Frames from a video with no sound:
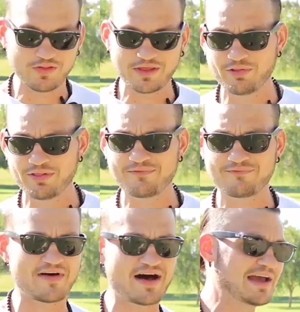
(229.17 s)
literally
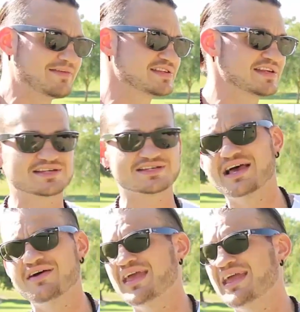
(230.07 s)
5, 6,
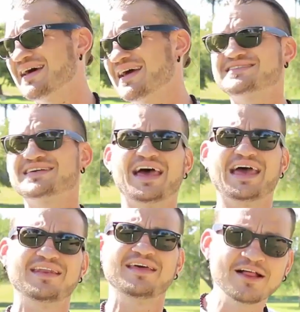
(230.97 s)
7, 8, 9,
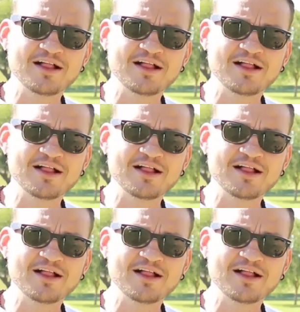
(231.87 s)
10,